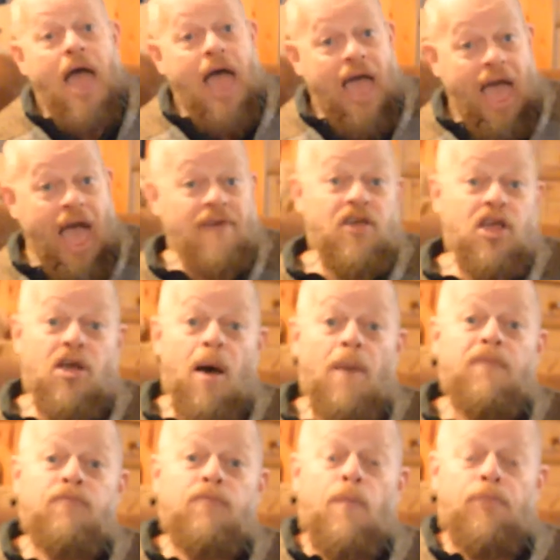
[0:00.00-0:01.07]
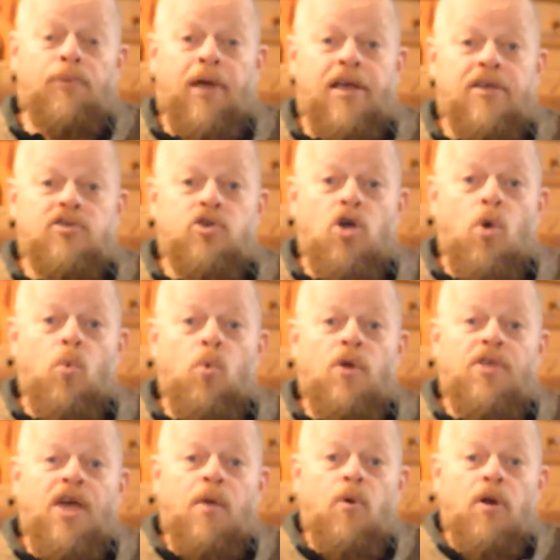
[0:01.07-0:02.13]
having come from a place where
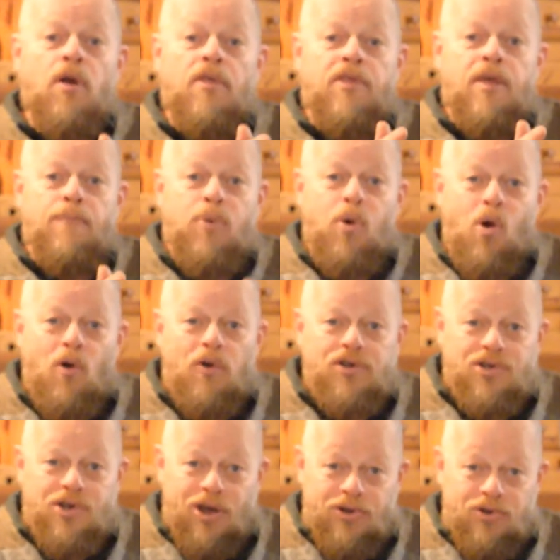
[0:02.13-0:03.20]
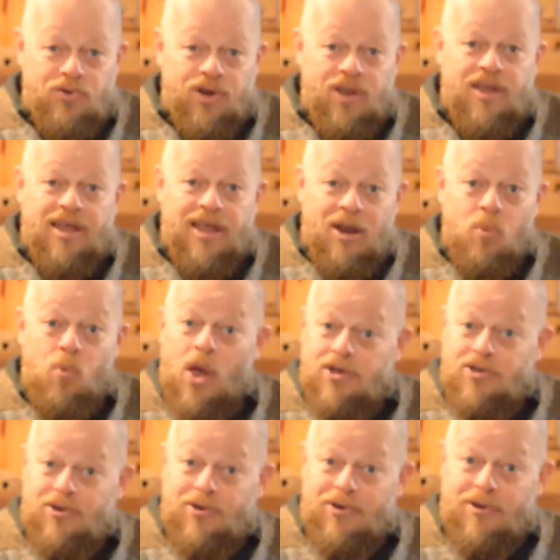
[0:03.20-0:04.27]
they were the poorest country in
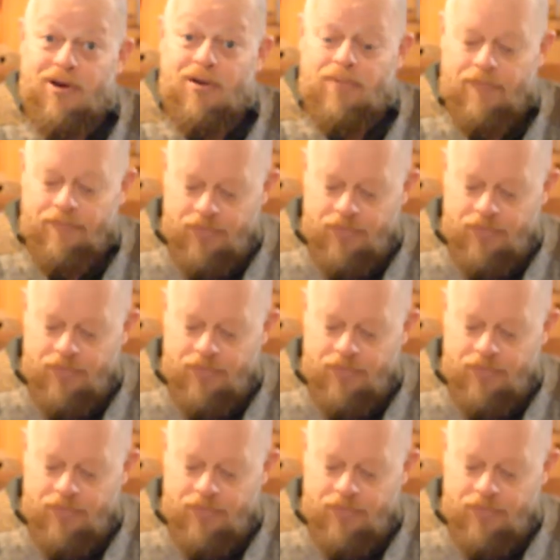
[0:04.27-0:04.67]
Western Europe.